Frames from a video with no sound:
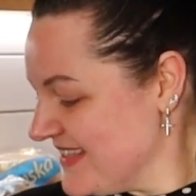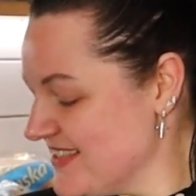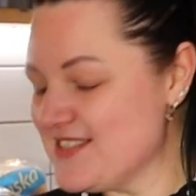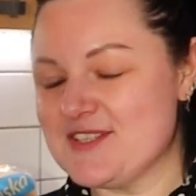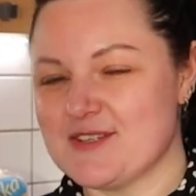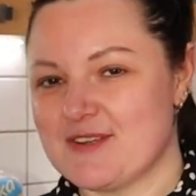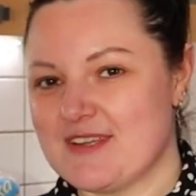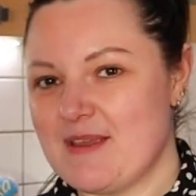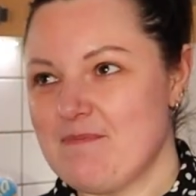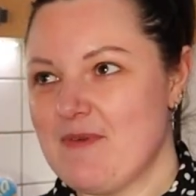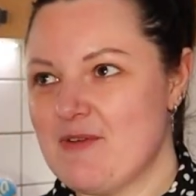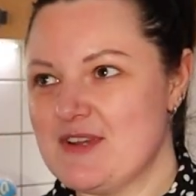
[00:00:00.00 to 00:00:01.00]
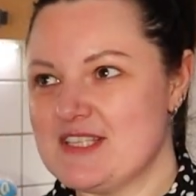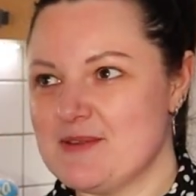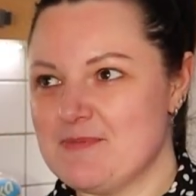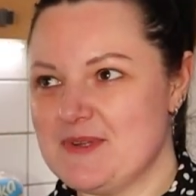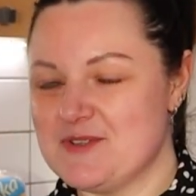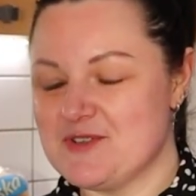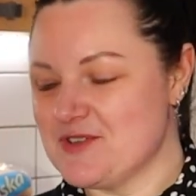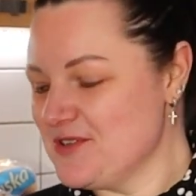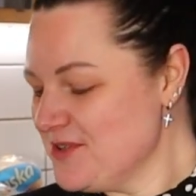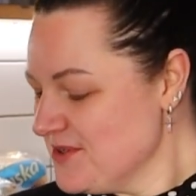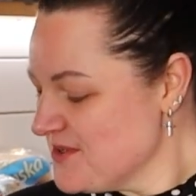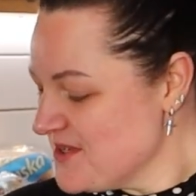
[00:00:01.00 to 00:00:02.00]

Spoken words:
So, kept my recipe true.